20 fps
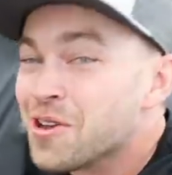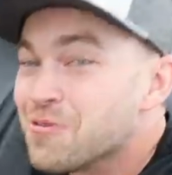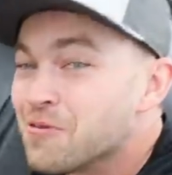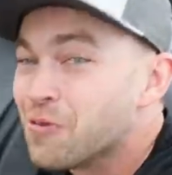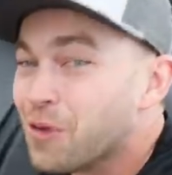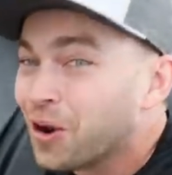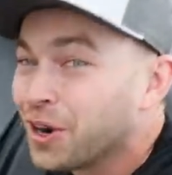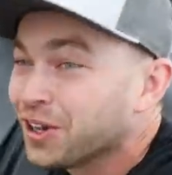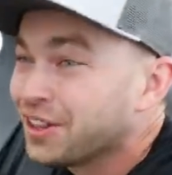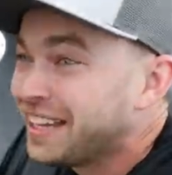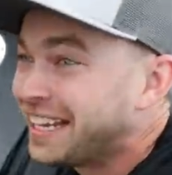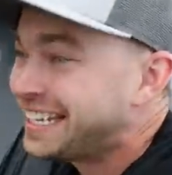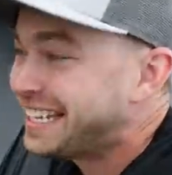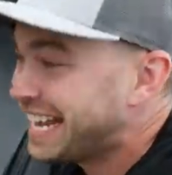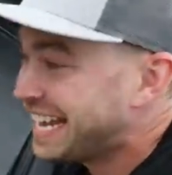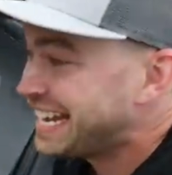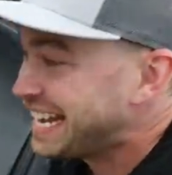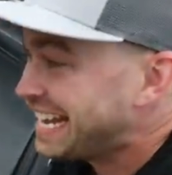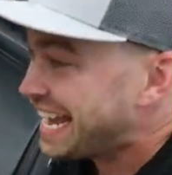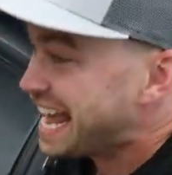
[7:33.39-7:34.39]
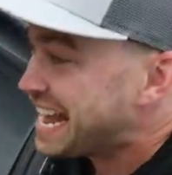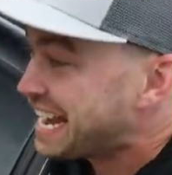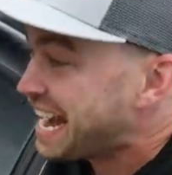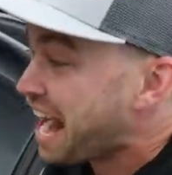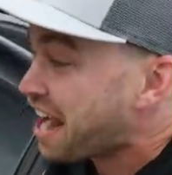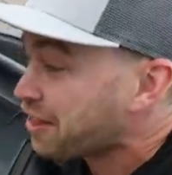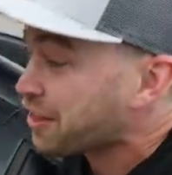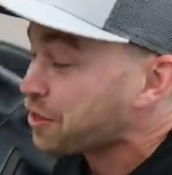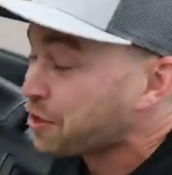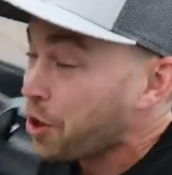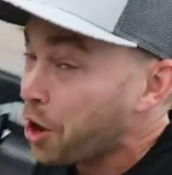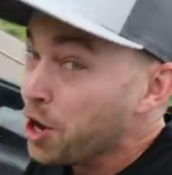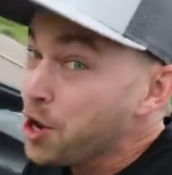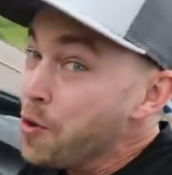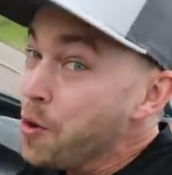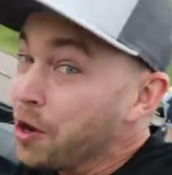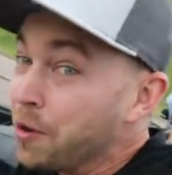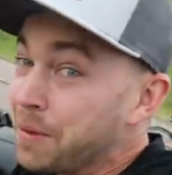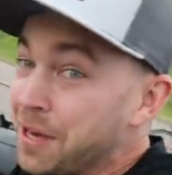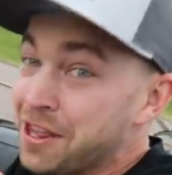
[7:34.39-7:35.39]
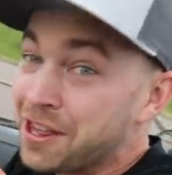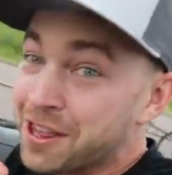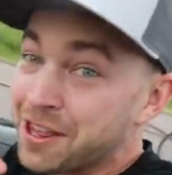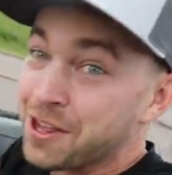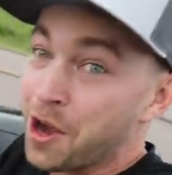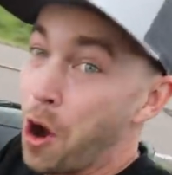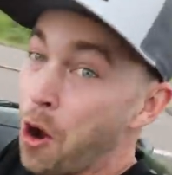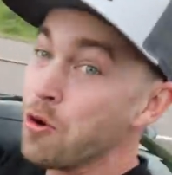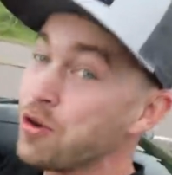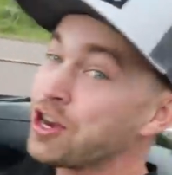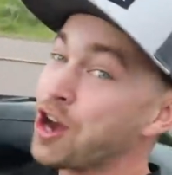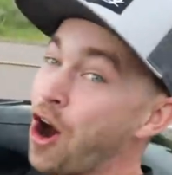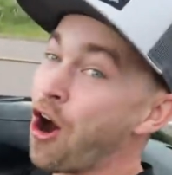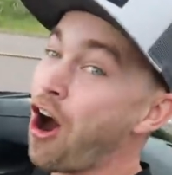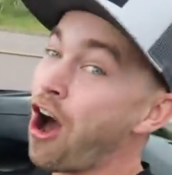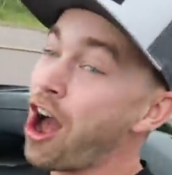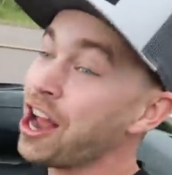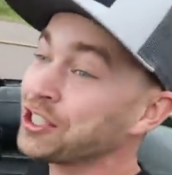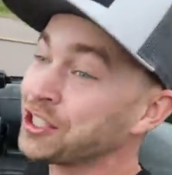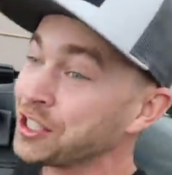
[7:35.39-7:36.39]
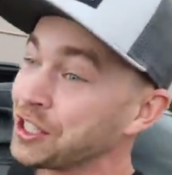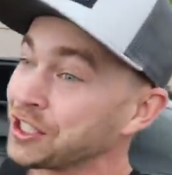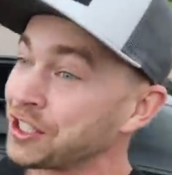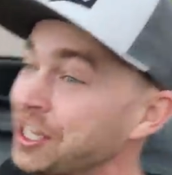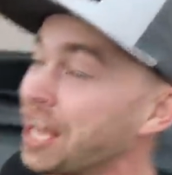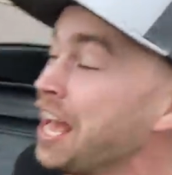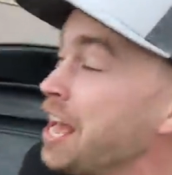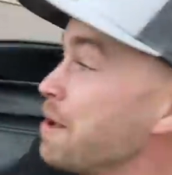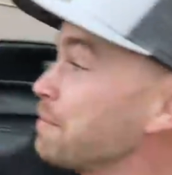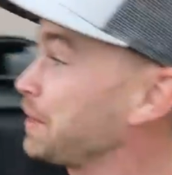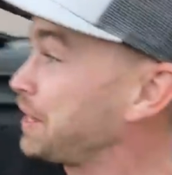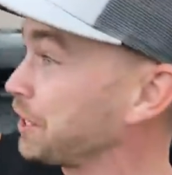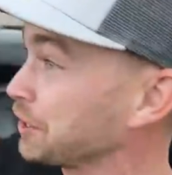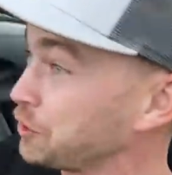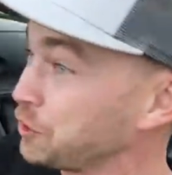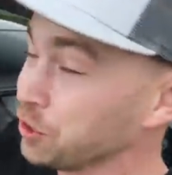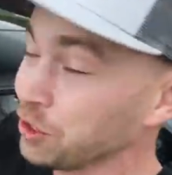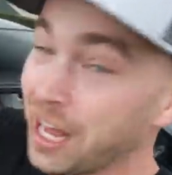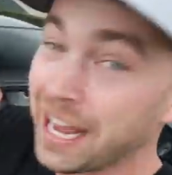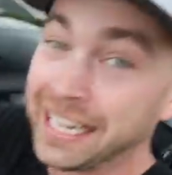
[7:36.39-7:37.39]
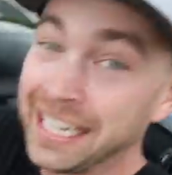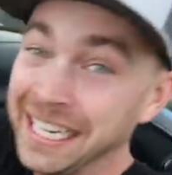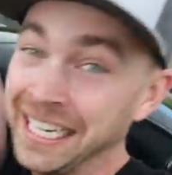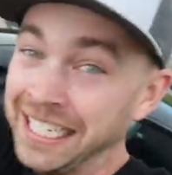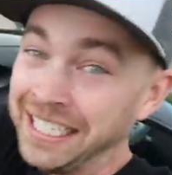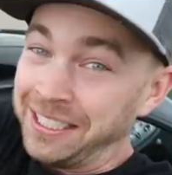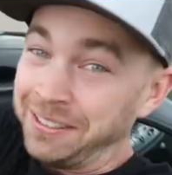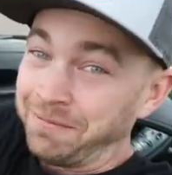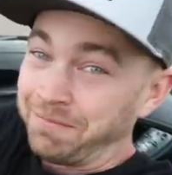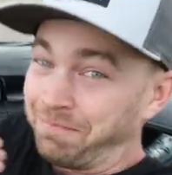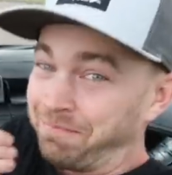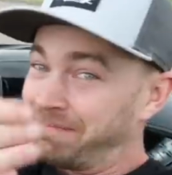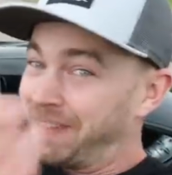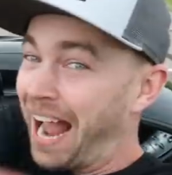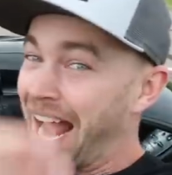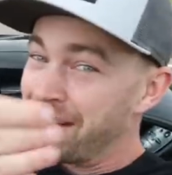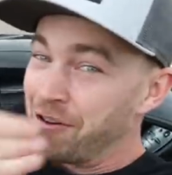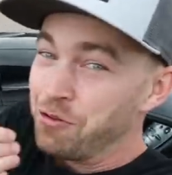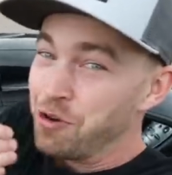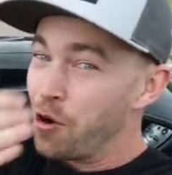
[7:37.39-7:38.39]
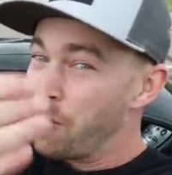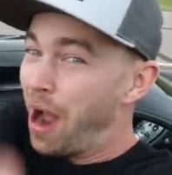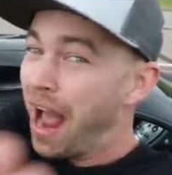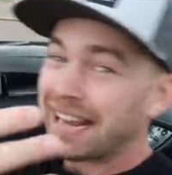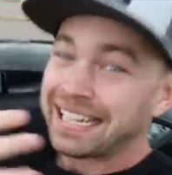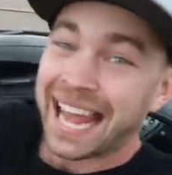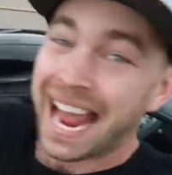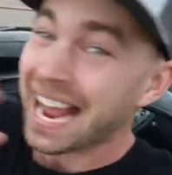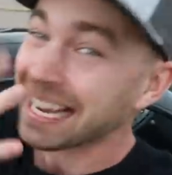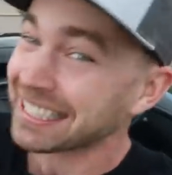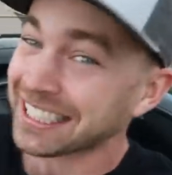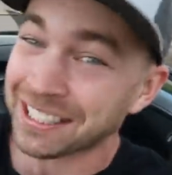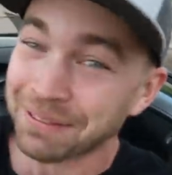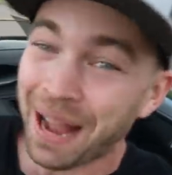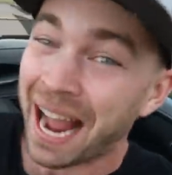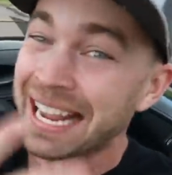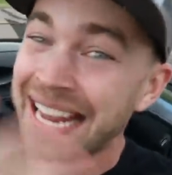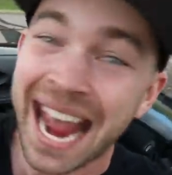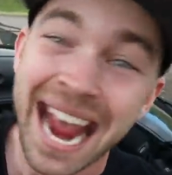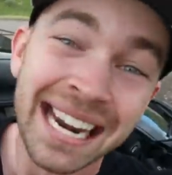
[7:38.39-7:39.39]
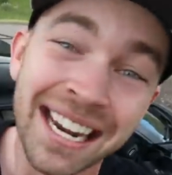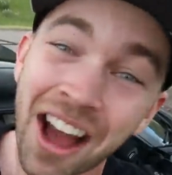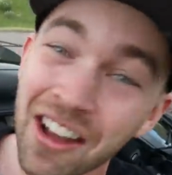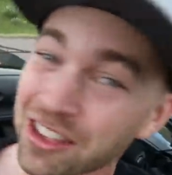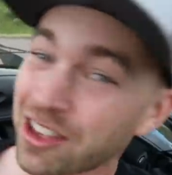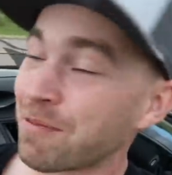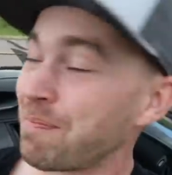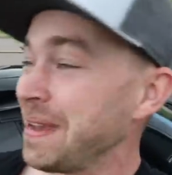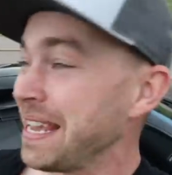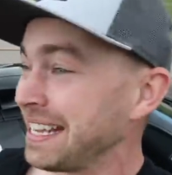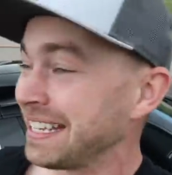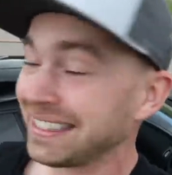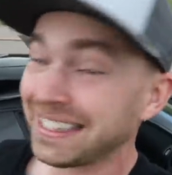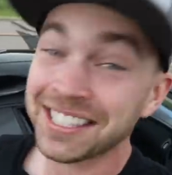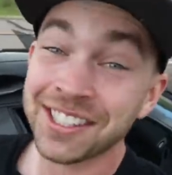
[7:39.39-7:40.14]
unworthy getting in and out of this car. You want to be so cautious because you're like, I don't know, I cannot speak.